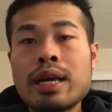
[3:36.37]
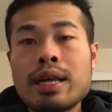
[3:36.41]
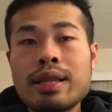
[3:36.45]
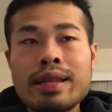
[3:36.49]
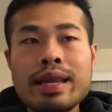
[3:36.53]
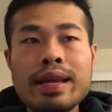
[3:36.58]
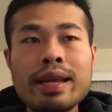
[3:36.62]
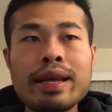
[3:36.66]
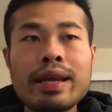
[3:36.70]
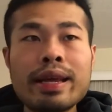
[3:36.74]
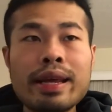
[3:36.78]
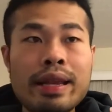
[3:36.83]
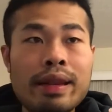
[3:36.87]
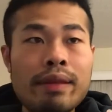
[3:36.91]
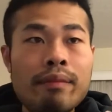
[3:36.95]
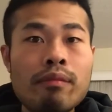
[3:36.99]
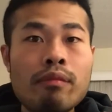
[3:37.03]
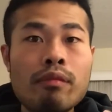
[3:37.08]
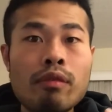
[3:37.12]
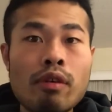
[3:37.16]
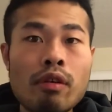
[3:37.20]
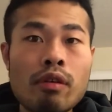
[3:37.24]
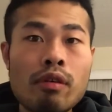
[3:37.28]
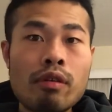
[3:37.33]
Then gain
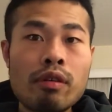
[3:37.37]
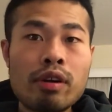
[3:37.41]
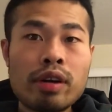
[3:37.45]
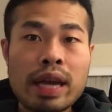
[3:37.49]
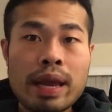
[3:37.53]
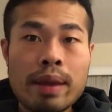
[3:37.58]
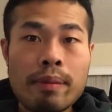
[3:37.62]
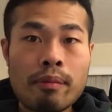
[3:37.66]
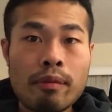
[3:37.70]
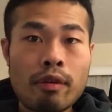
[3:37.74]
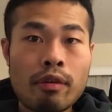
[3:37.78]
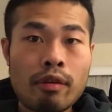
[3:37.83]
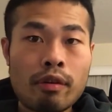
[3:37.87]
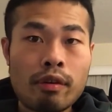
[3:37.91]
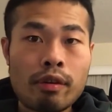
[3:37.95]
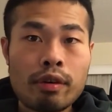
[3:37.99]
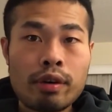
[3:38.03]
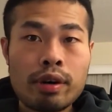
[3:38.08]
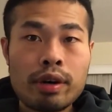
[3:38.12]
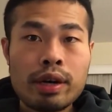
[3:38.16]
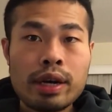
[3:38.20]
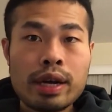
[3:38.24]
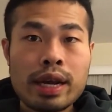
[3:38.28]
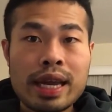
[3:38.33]
more and
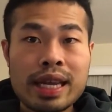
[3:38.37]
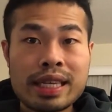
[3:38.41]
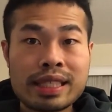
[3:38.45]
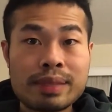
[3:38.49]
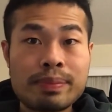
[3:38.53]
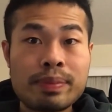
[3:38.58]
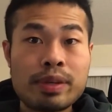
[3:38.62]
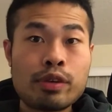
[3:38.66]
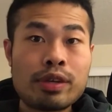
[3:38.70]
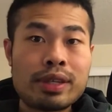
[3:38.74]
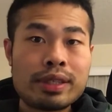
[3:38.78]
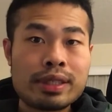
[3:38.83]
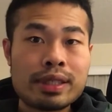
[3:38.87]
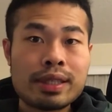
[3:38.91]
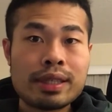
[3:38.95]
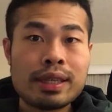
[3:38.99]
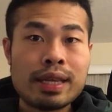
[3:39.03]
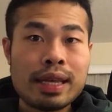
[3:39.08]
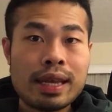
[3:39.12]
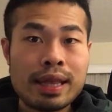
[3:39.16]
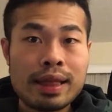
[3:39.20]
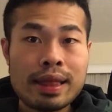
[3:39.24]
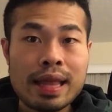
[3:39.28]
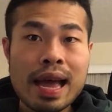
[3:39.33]
more experience
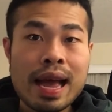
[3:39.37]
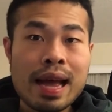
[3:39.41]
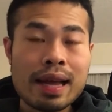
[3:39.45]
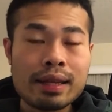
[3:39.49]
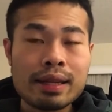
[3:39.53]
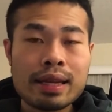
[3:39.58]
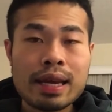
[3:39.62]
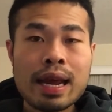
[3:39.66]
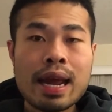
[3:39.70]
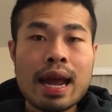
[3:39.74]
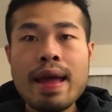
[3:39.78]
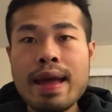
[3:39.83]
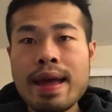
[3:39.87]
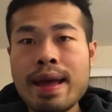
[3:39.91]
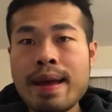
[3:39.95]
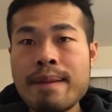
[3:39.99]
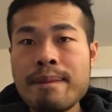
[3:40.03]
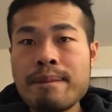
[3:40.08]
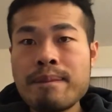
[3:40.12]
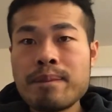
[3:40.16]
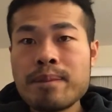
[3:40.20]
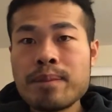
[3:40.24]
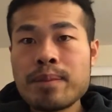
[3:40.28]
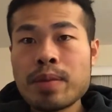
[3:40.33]
in that.
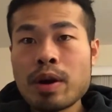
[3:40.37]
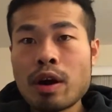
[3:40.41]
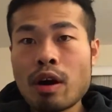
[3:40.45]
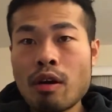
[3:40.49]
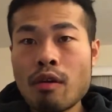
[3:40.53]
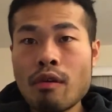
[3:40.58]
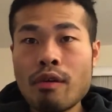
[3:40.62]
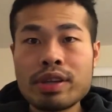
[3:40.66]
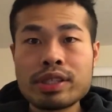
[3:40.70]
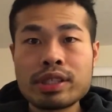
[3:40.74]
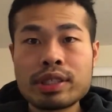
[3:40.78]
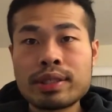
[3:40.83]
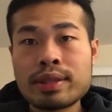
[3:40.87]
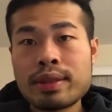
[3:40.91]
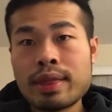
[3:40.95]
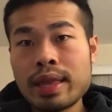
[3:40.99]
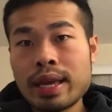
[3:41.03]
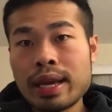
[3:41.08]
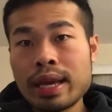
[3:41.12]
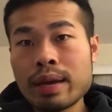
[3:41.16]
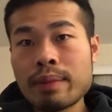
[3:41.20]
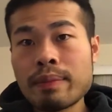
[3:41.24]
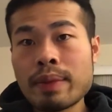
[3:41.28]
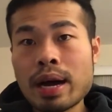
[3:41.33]
And always
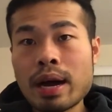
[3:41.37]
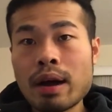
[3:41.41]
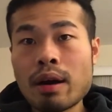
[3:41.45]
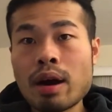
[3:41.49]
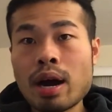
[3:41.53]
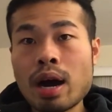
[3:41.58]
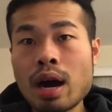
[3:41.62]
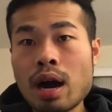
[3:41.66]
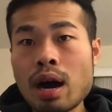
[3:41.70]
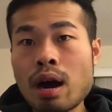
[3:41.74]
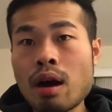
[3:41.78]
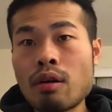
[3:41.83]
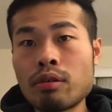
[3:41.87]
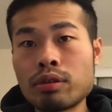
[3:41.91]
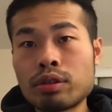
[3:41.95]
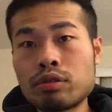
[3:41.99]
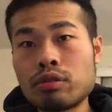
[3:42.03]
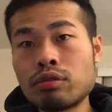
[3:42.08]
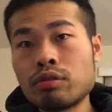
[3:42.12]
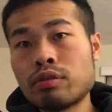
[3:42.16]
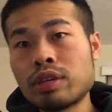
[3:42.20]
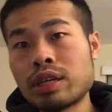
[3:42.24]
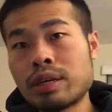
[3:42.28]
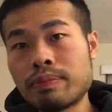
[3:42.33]
think about how
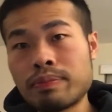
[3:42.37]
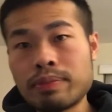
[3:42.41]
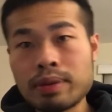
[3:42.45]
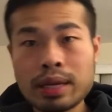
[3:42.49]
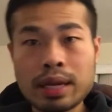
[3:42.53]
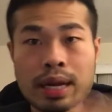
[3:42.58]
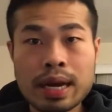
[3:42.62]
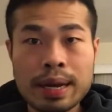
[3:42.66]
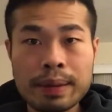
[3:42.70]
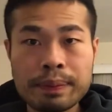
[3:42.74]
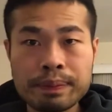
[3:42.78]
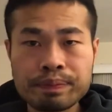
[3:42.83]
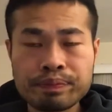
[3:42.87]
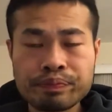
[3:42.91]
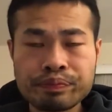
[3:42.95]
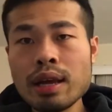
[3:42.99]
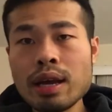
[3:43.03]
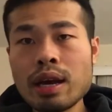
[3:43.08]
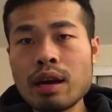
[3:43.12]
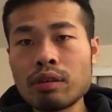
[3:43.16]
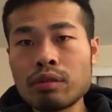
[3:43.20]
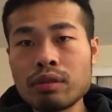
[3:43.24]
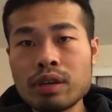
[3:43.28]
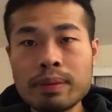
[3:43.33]
to apply
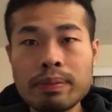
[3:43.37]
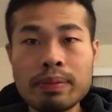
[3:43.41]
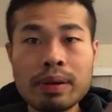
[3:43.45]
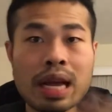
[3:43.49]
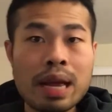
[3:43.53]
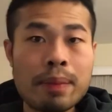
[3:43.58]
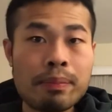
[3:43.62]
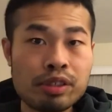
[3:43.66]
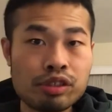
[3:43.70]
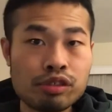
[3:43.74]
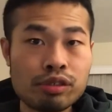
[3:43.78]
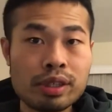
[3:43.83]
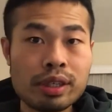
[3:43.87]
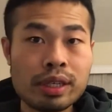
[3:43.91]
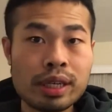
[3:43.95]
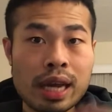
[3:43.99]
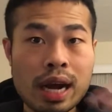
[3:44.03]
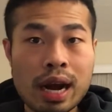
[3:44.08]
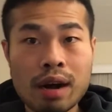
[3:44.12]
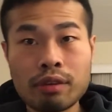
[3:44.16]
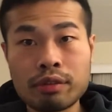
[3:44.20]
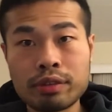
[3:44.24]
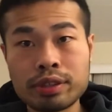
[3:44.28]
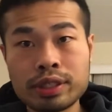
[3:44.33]
how to apply machine learning
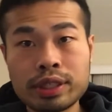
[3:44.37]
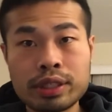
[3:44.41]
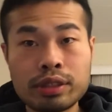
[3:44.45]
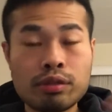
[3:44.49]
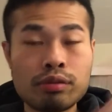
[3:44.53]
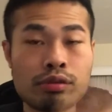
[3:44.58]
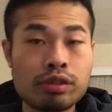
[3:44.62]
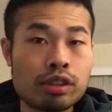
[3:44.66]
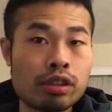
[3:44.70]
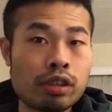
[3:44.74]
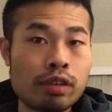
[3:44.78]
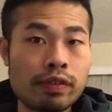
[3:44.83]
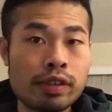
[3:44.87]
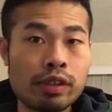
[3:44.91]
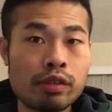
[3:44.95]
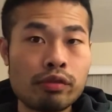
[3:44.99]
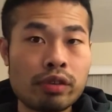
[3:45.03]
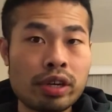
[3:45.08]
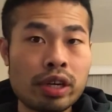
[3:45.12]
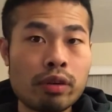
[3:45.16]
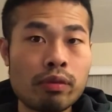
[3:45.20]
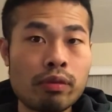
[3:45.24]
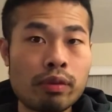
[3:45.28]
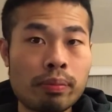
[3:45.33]
algorithm to solve the
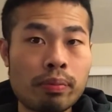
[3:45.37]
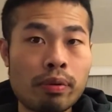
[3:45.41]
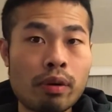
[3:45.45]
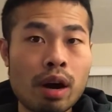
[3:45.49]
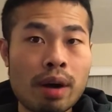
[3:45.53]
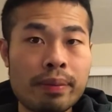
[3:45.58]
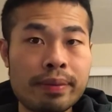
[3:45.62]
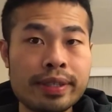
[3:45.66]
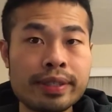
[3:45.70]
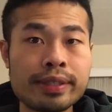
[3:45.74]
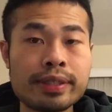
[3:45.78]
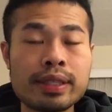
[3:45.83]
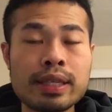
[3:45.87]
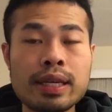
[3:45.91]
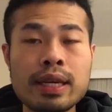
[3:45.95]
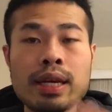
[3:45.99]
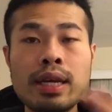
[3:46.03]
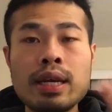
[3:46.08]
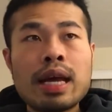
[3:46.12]
real world problems.